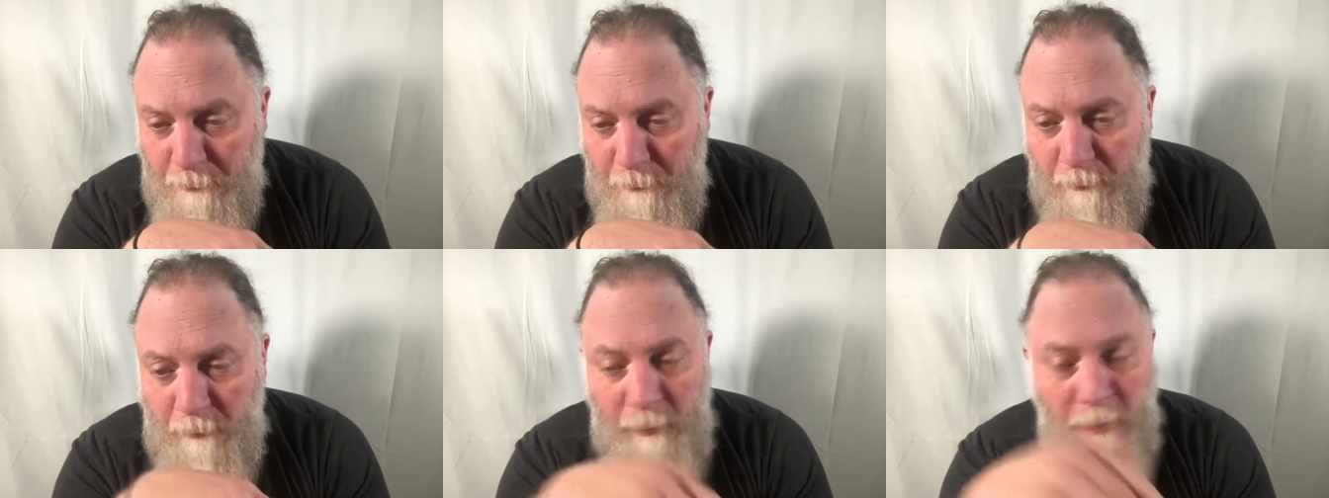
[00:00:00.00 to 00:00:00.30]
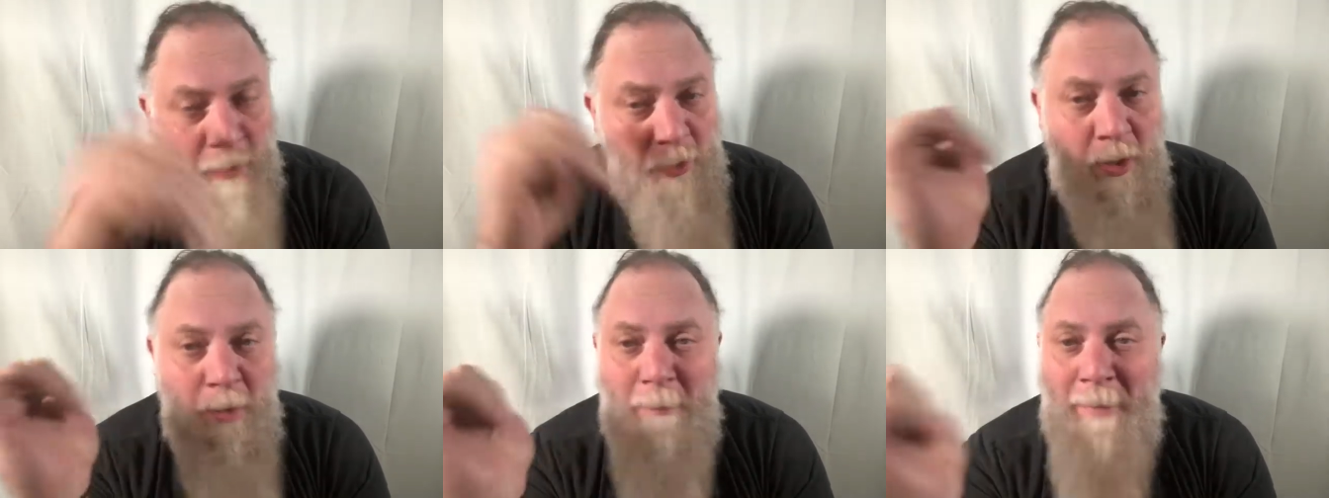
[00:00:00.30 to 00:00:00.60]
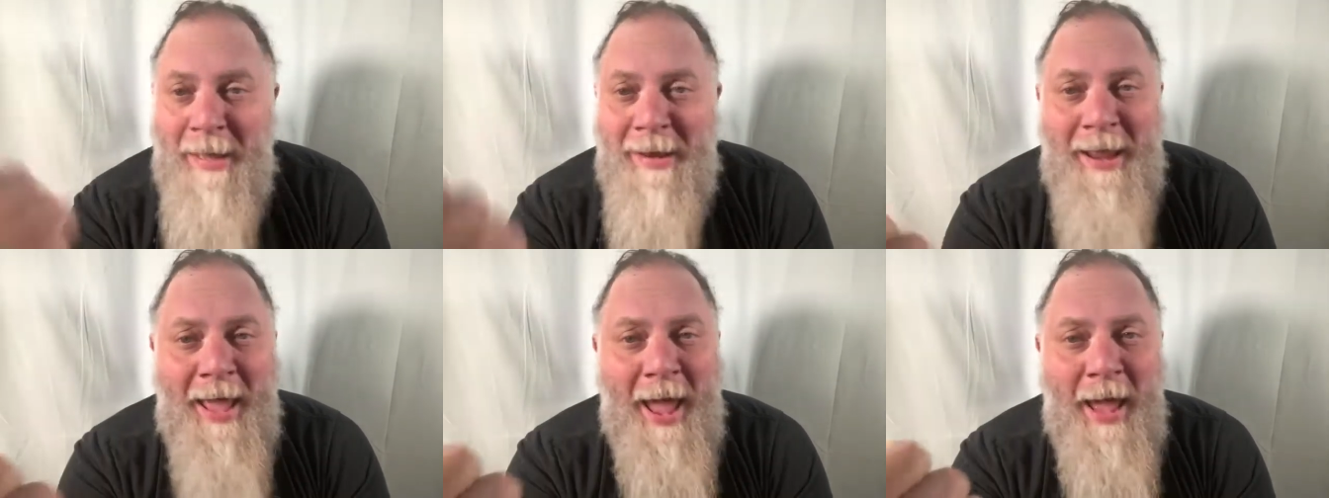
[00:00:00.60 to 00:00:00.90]

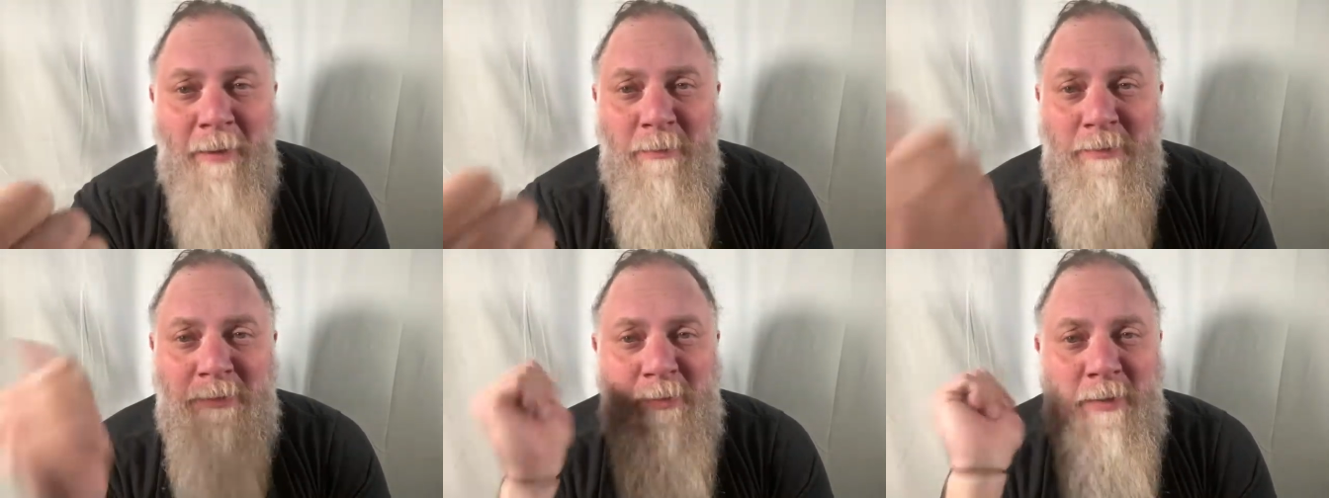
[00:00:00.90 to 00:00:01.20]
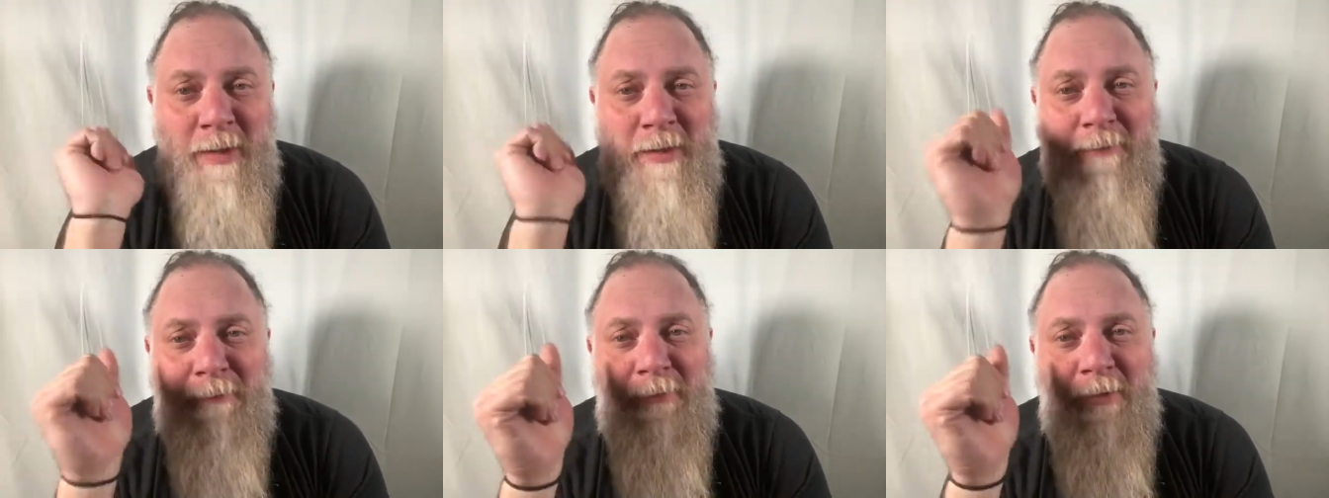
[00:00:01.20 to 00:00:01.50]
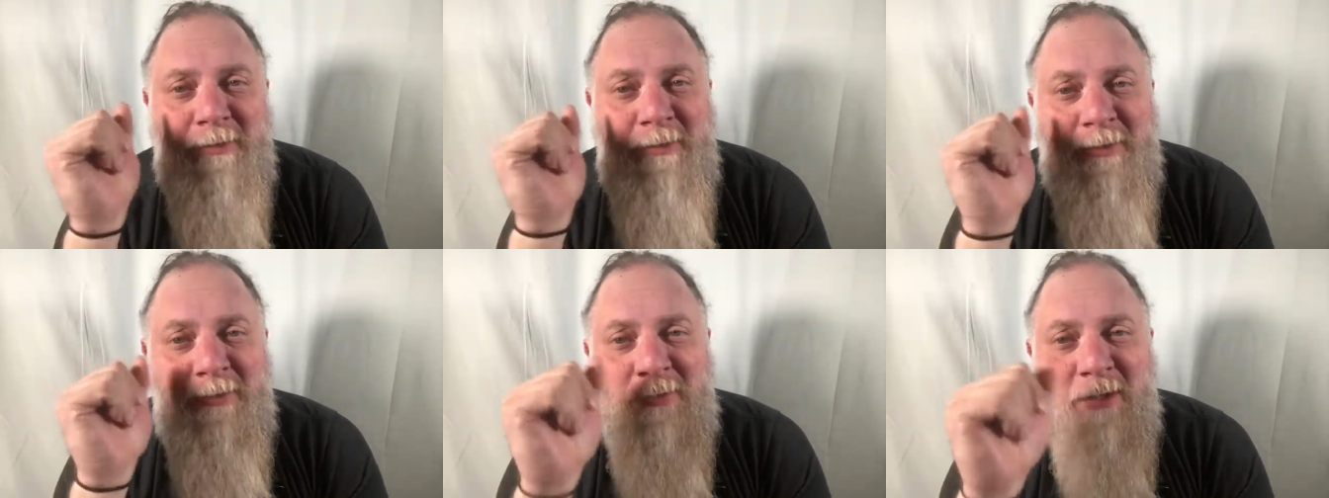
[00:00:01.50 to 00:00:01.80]
Manhattan was one of the
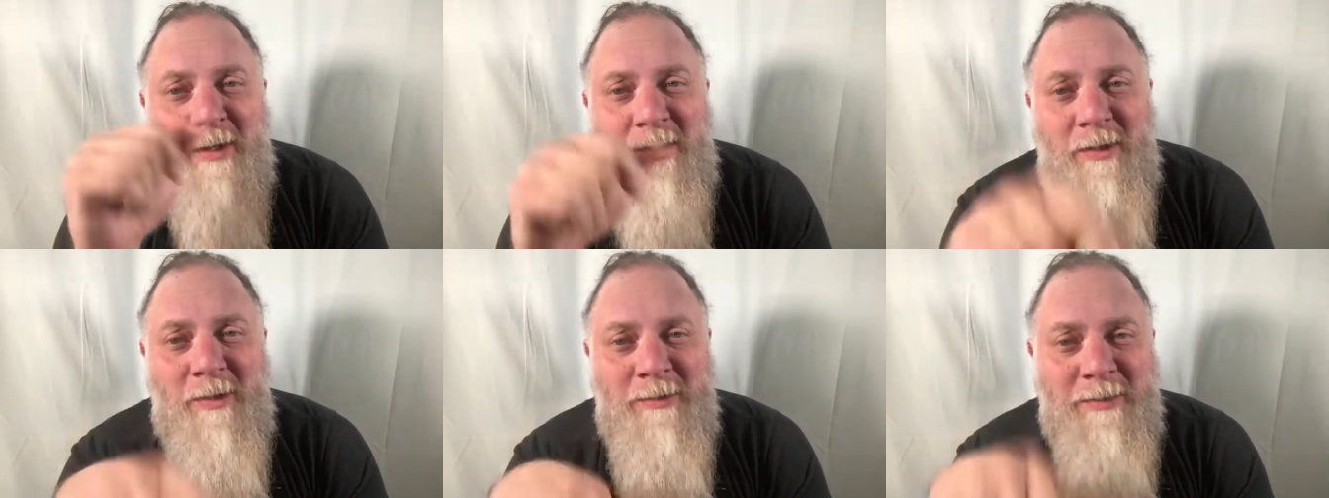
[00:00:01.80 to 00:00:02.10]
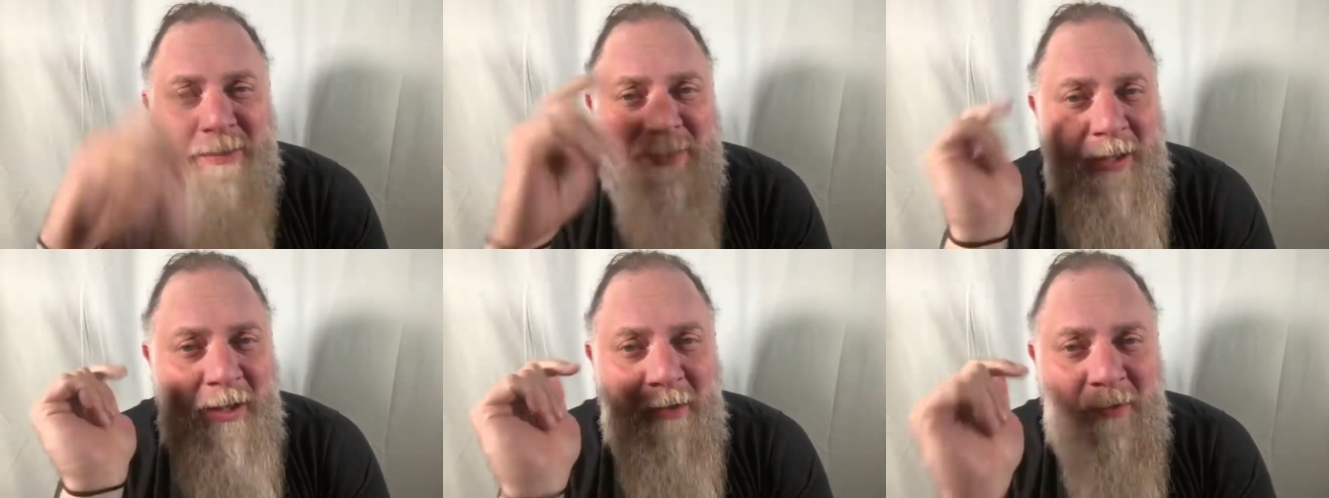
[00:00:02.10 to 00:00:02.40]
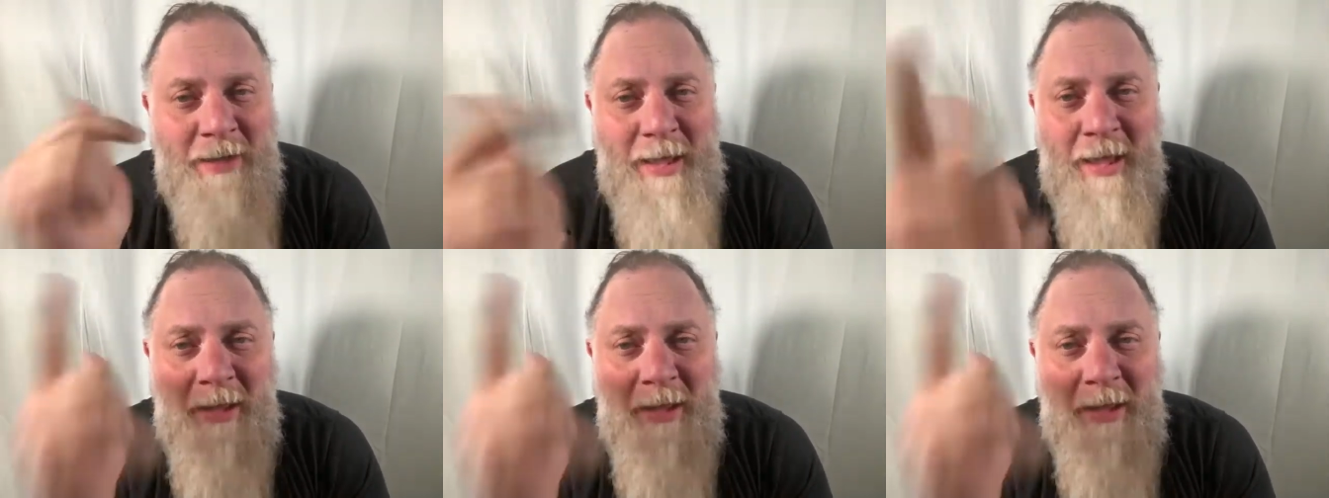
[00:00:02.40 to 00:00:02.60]
first to start closing down.